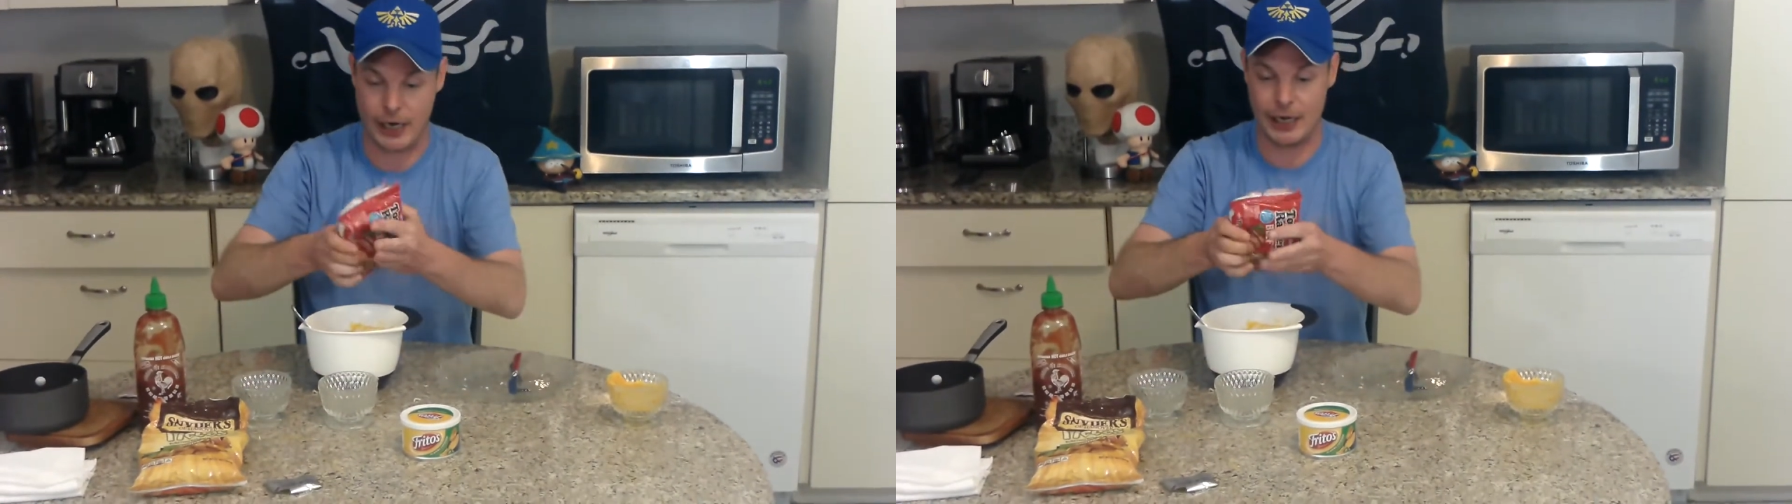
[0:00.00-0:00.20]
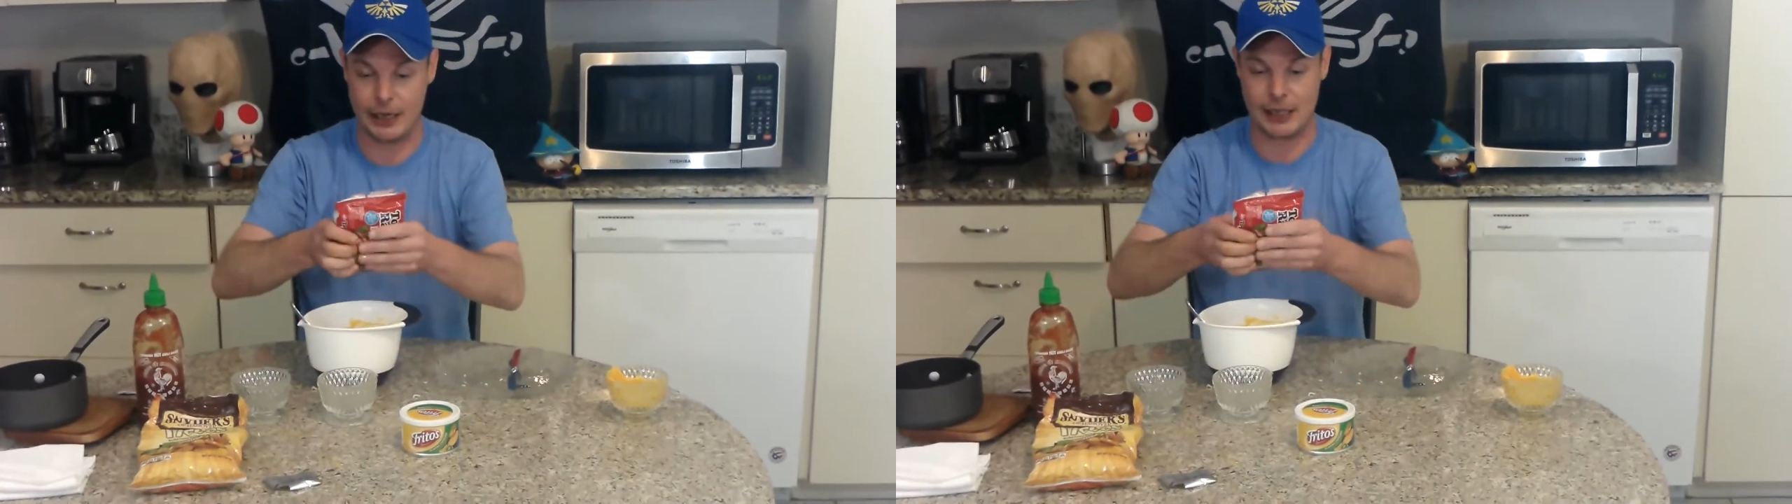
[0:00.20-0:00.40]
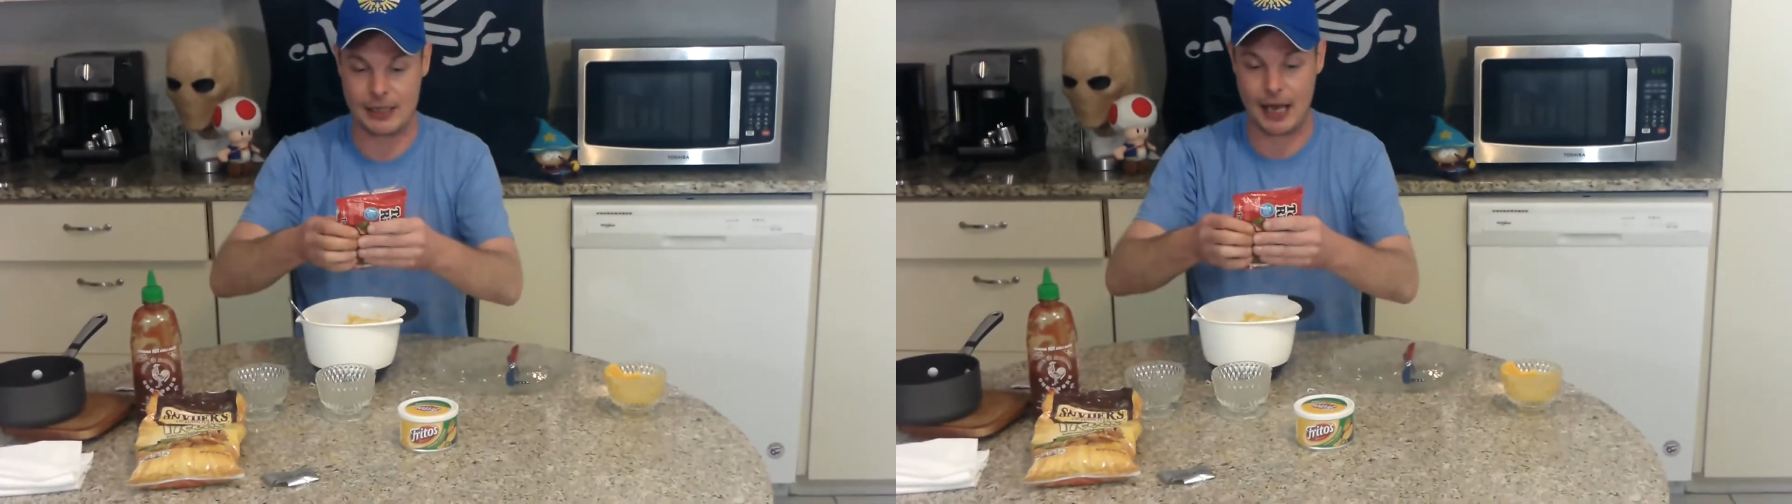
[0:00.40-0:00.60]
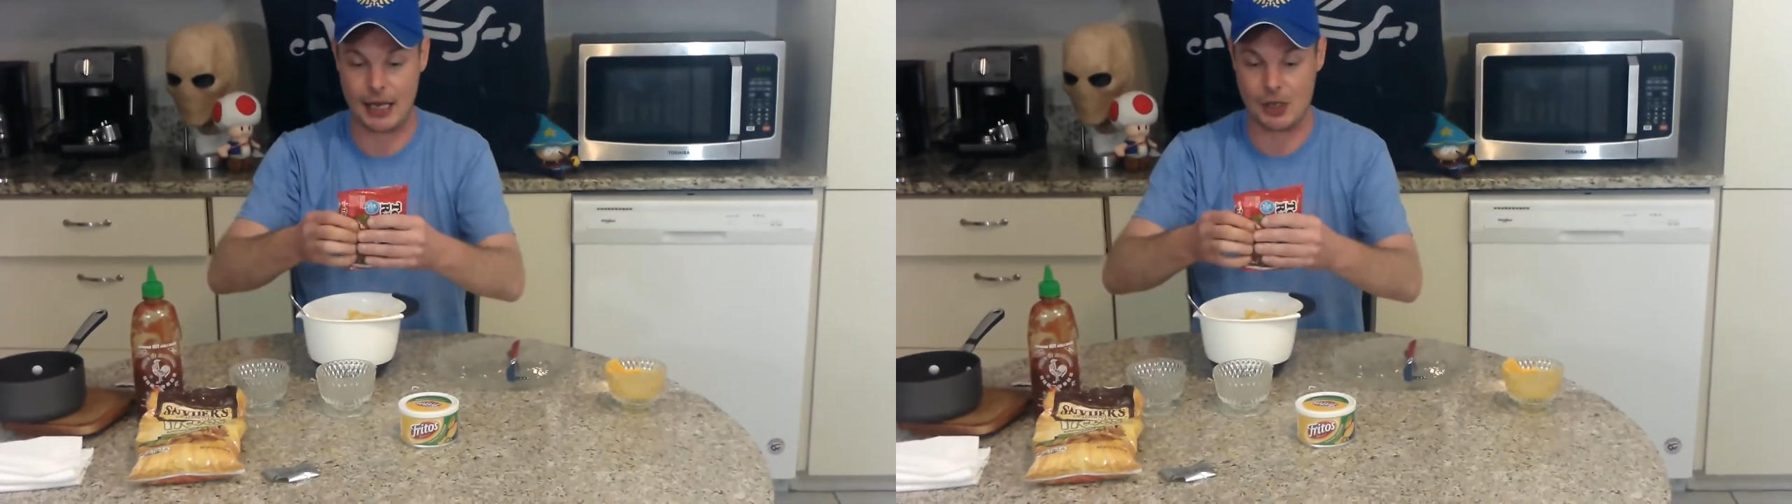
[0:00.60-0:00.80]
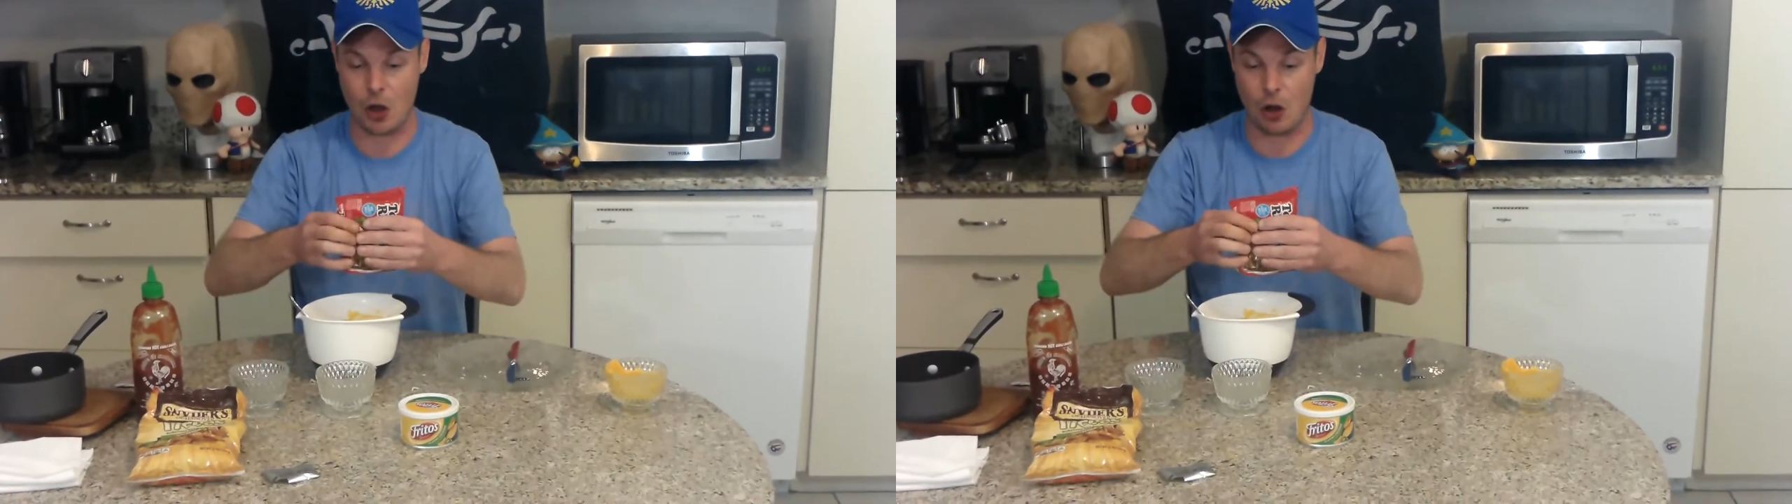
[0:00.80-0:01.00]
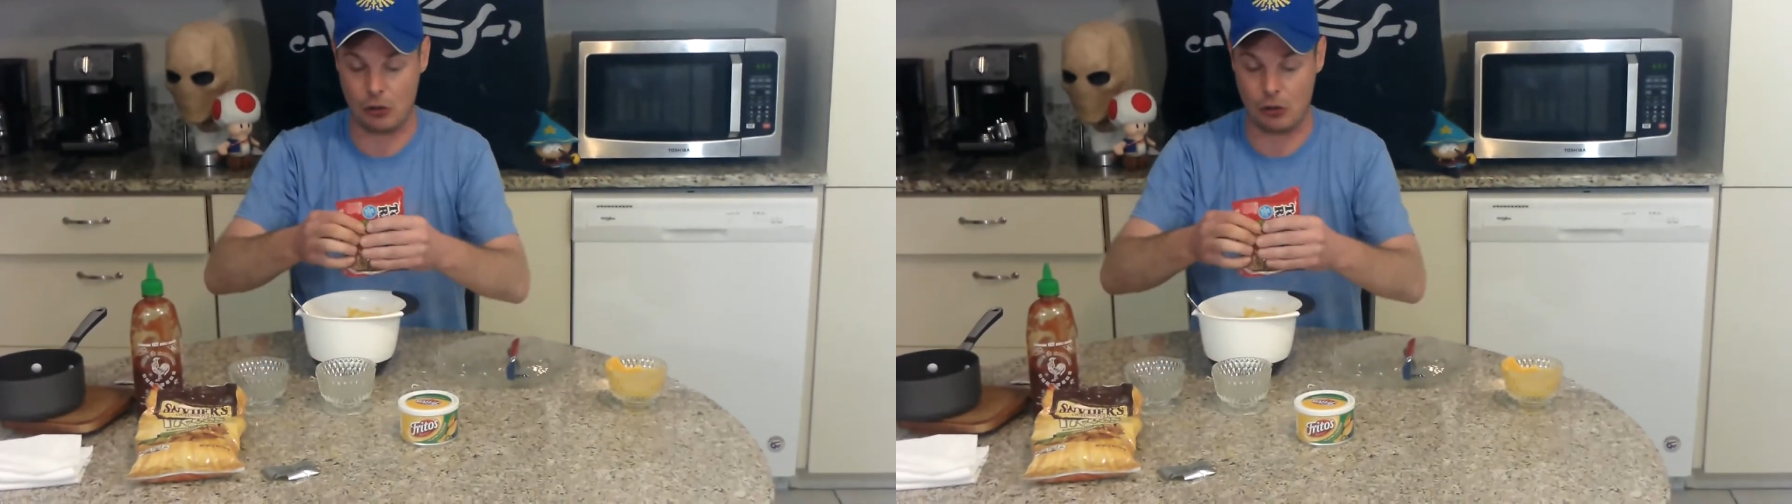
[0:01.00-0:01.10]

eating this as